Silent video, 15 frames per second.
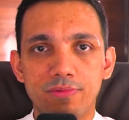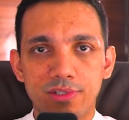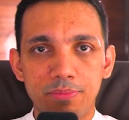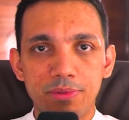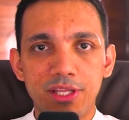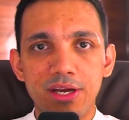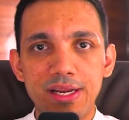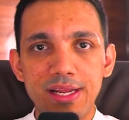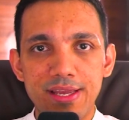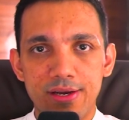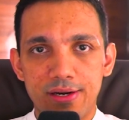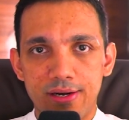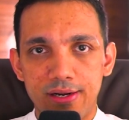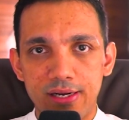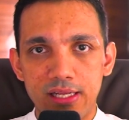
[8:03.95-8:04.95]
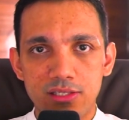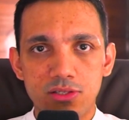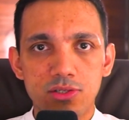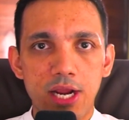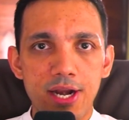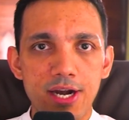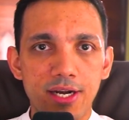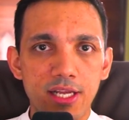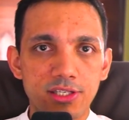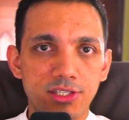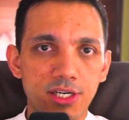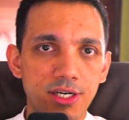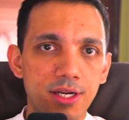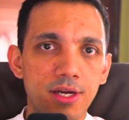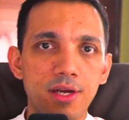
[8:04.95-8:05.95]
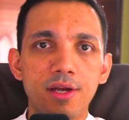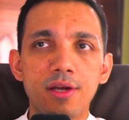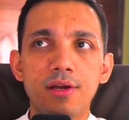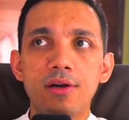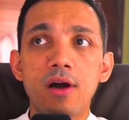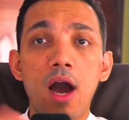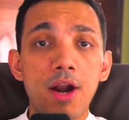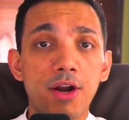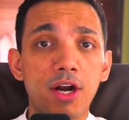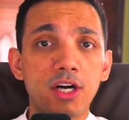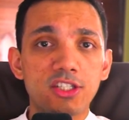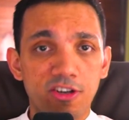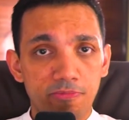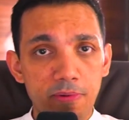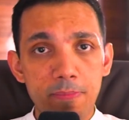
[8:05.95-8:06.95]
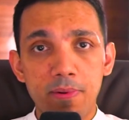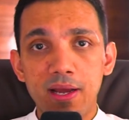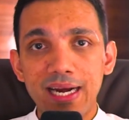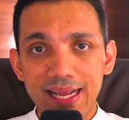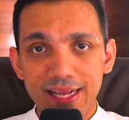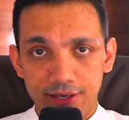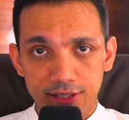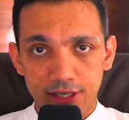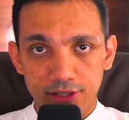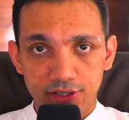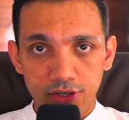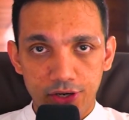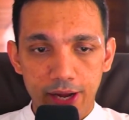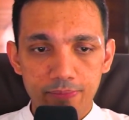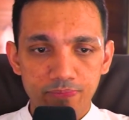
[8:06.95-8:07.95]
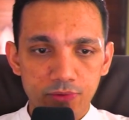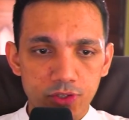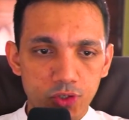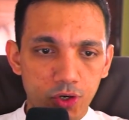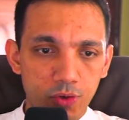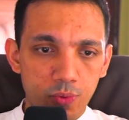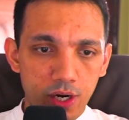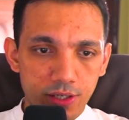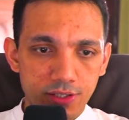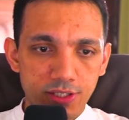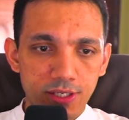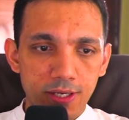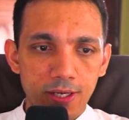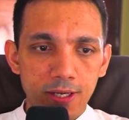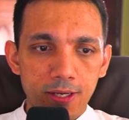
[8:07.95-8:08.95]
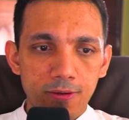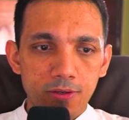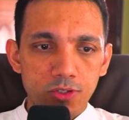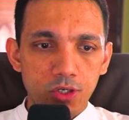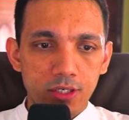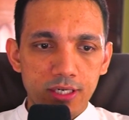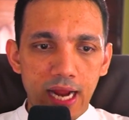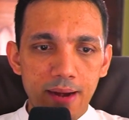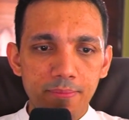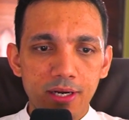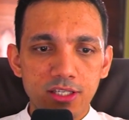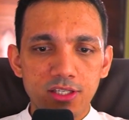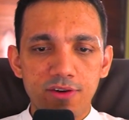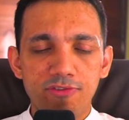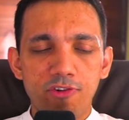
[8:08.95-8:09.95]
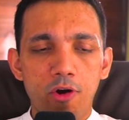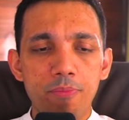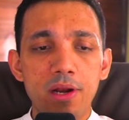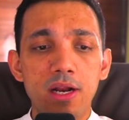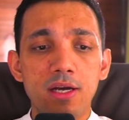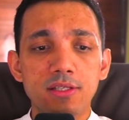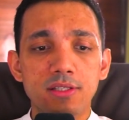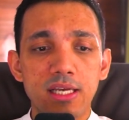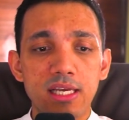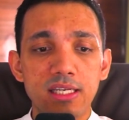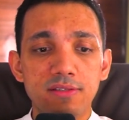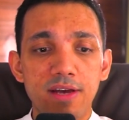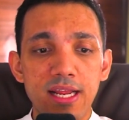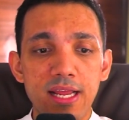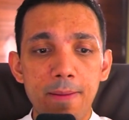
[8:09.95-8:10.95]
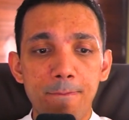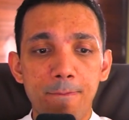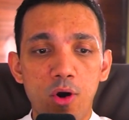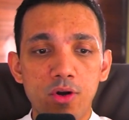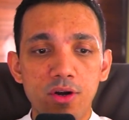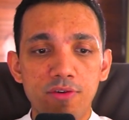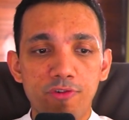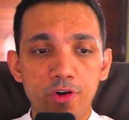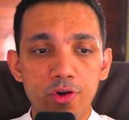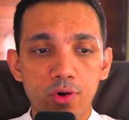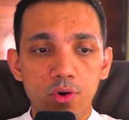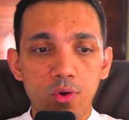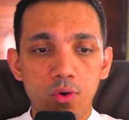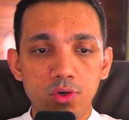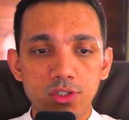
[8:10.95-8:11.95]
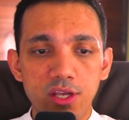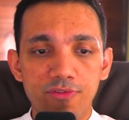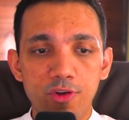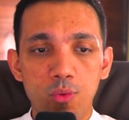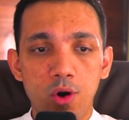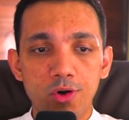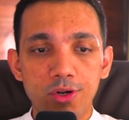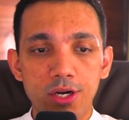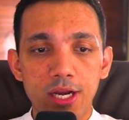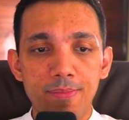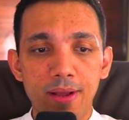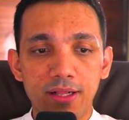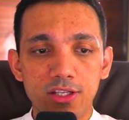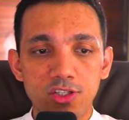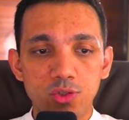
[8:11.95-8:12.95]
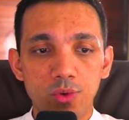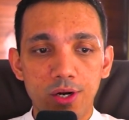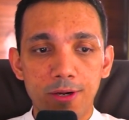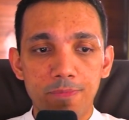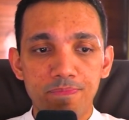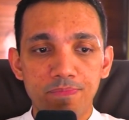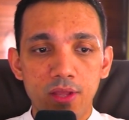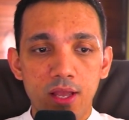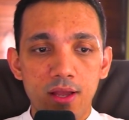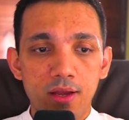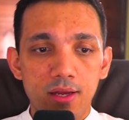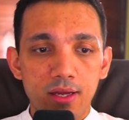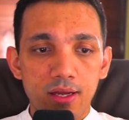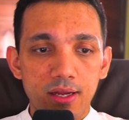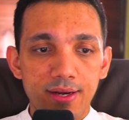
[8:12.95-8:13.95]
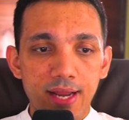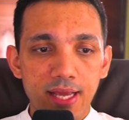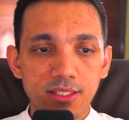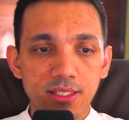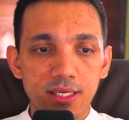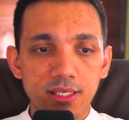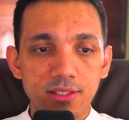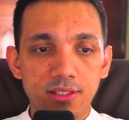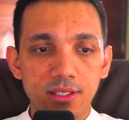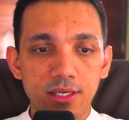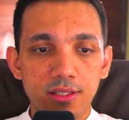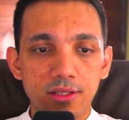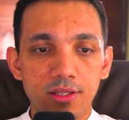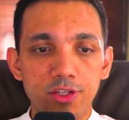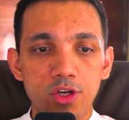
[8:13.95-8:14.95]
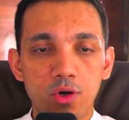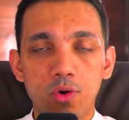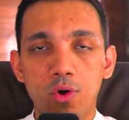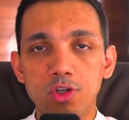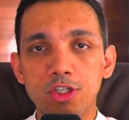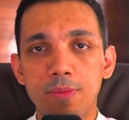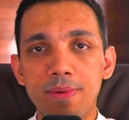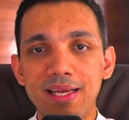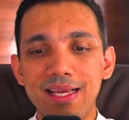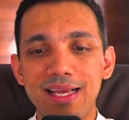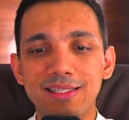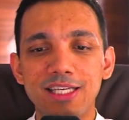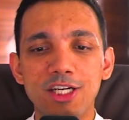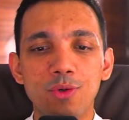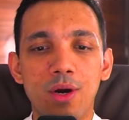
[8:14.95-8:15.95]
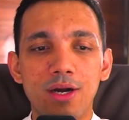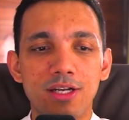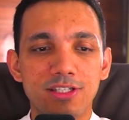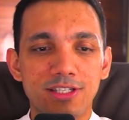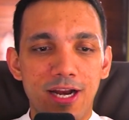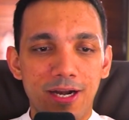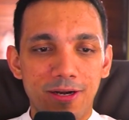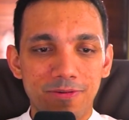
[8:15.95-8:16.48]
theory here. It's tried and tested. Hundreds of people are getting results. Okay. So it works. So time tested formulas is very important for your course if you want to really make this work. Next is your course should be easy to understand.